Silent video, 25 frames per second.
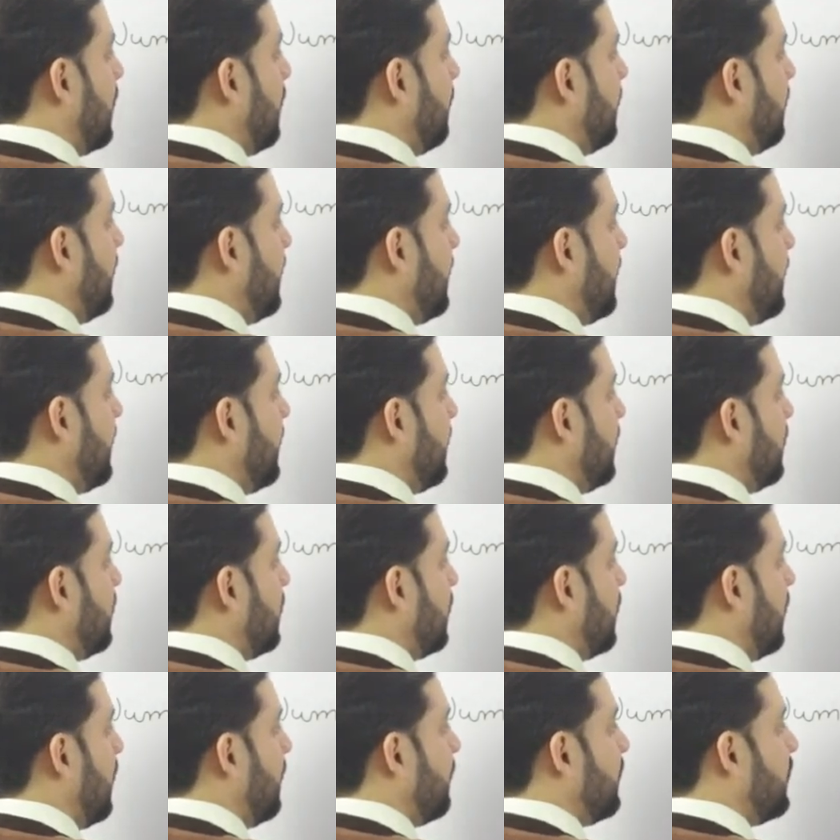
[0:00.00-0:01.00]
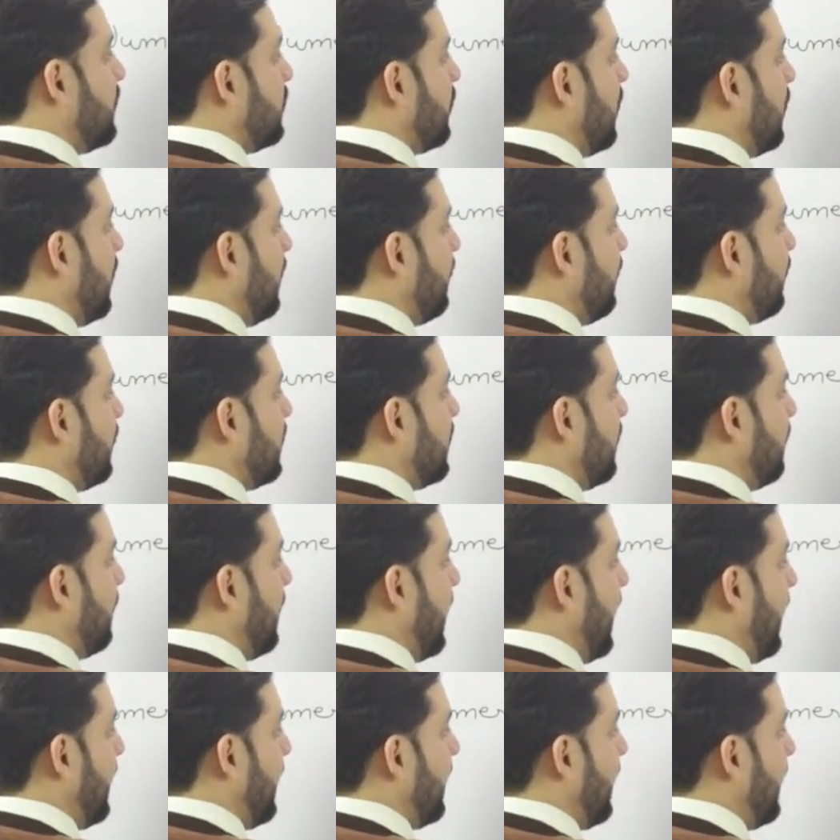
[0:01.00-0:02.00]
ability. I'm sorry for the
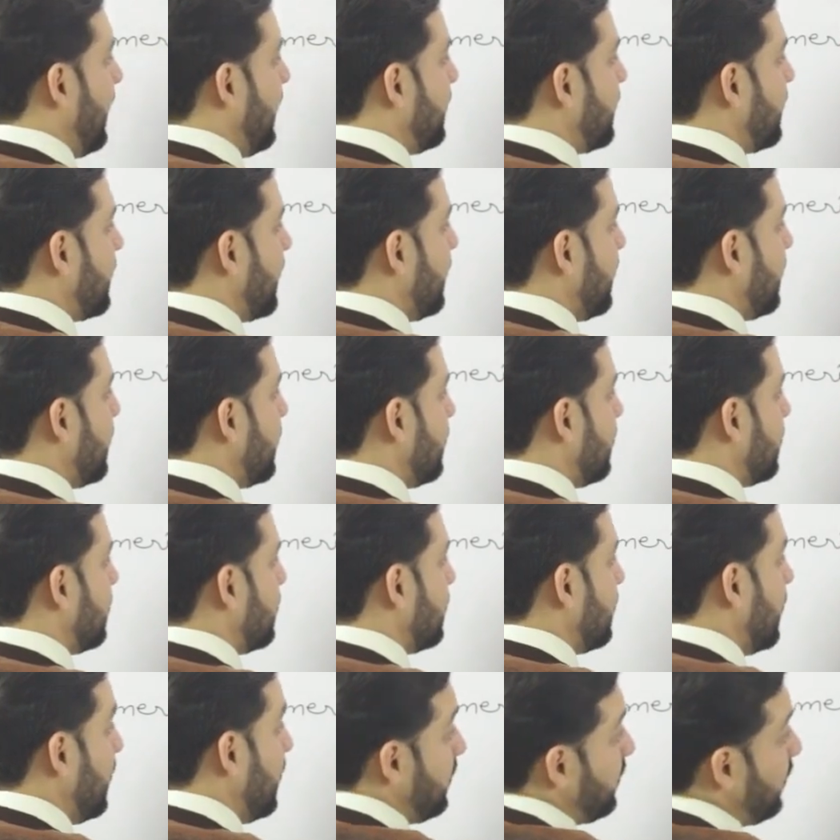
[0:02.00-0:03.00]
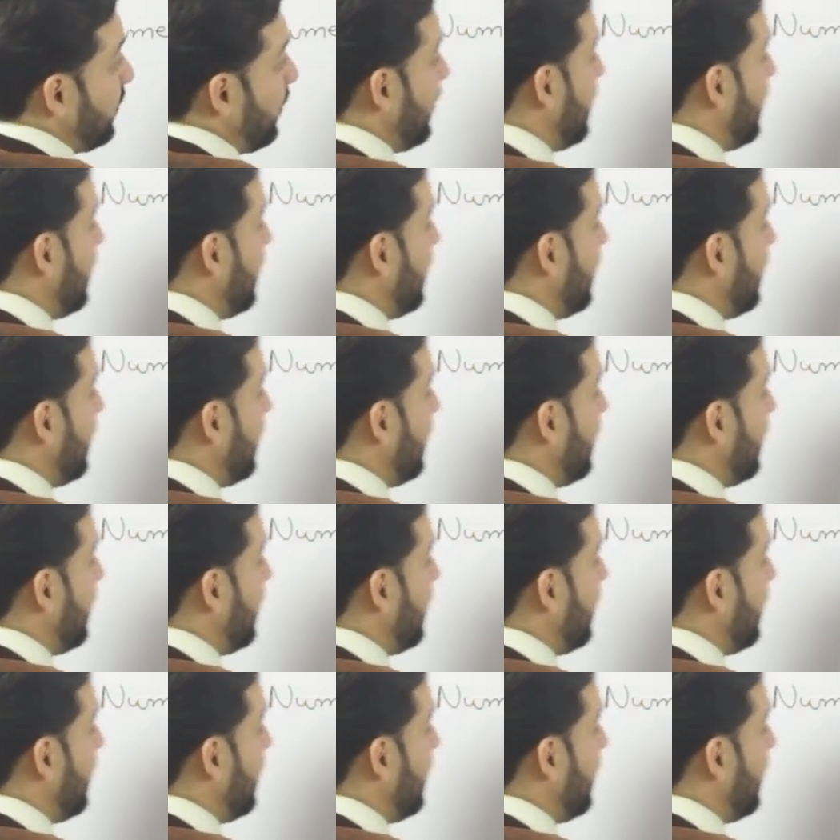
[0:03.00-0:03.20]
bad handwriting. That's